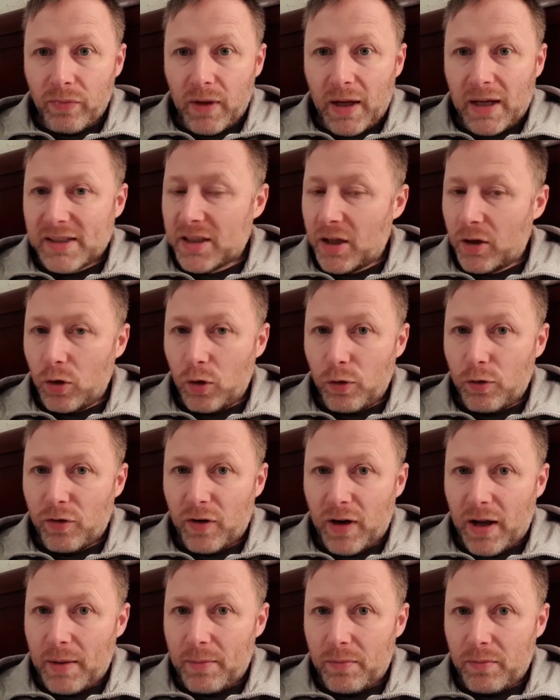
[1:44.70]
that's a new
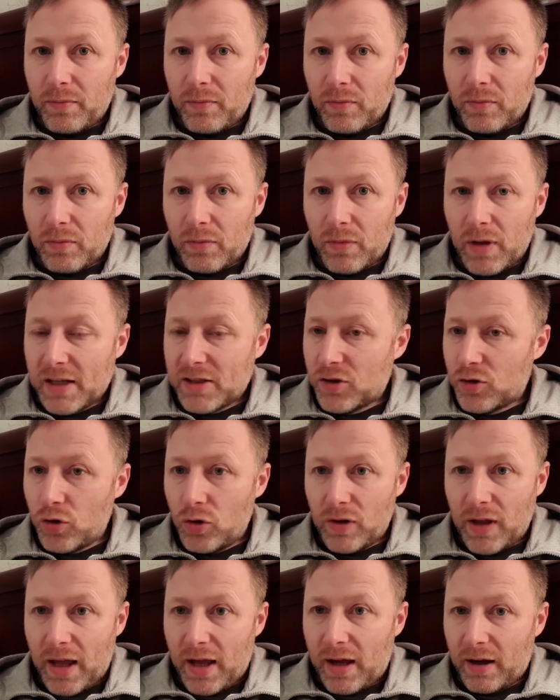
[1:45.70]
frame. That's
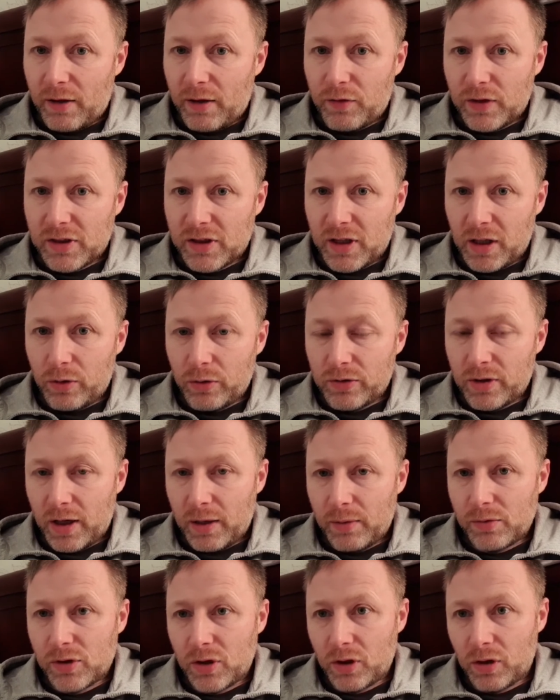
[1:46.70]
new data every single
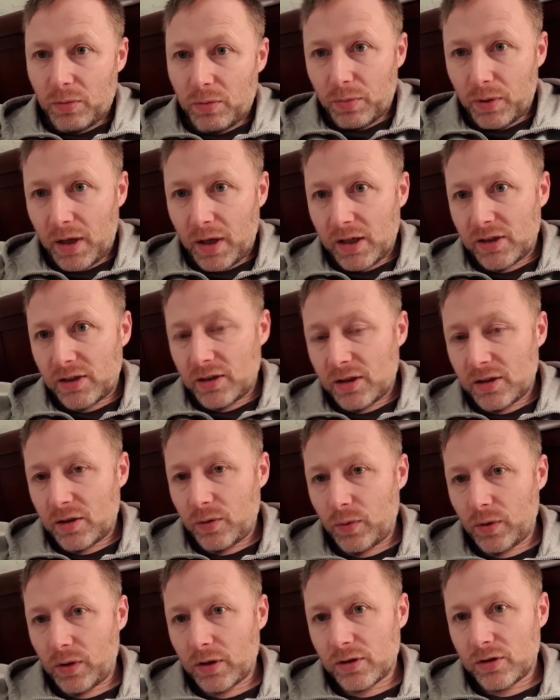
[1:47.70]
time, so the compression
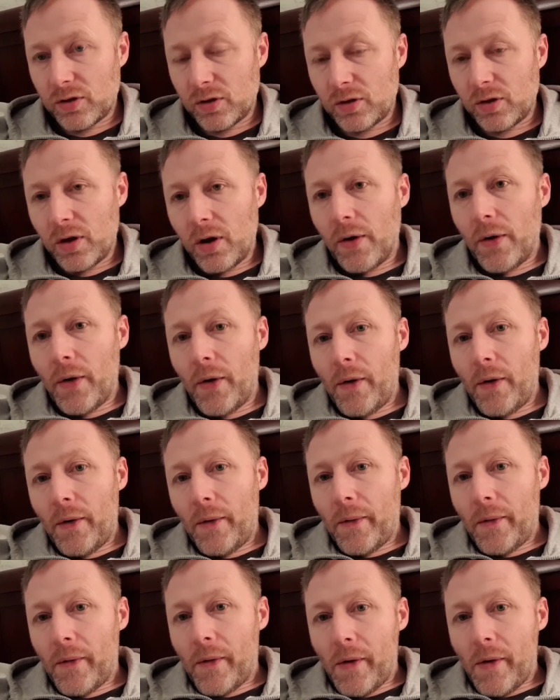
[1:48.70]
doesn't work as good.
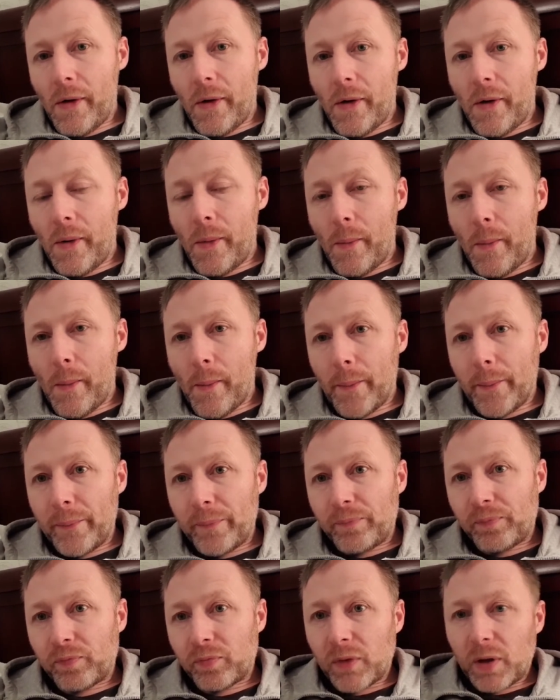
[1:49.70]

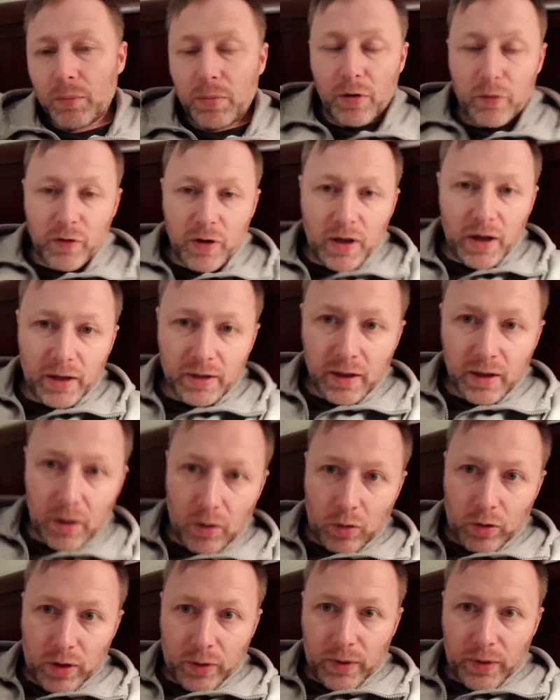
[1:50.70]
But if I had it
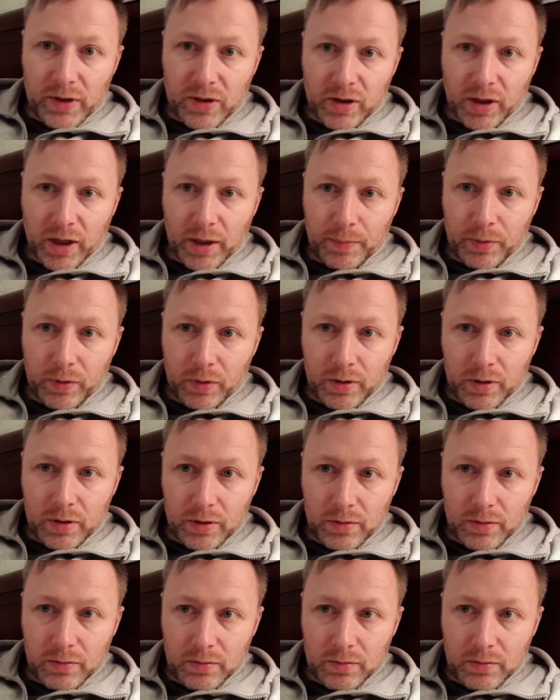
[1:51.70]
on a wee tripod,